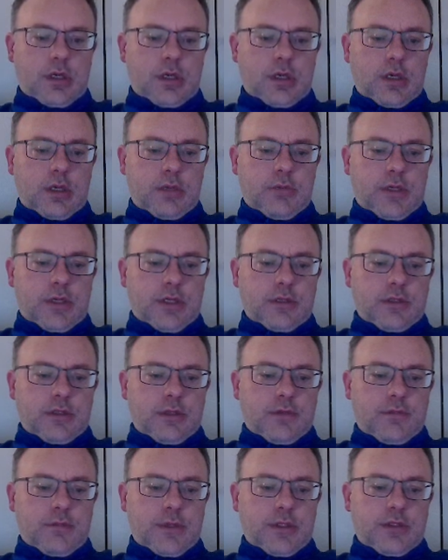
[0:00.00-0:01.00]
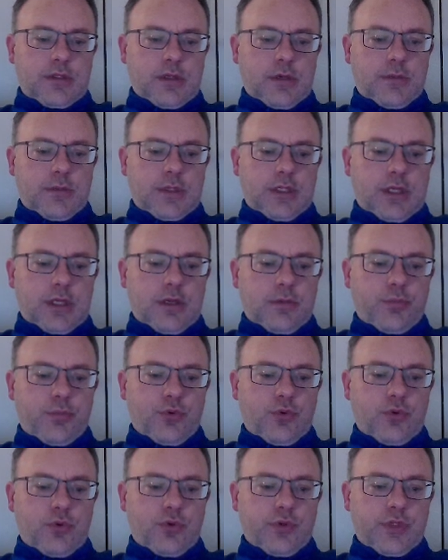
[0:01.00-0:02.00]
Because I'm in time to take the
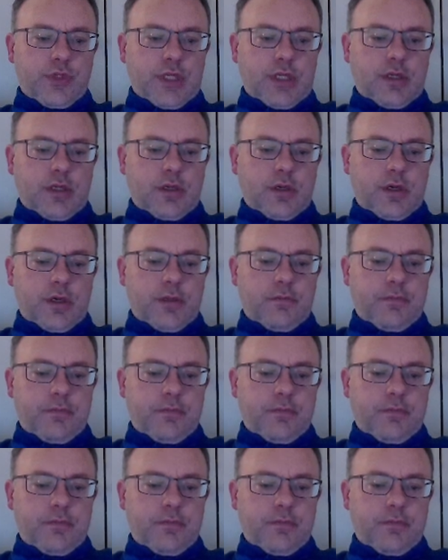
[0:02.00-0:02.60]
pawn or take the knight.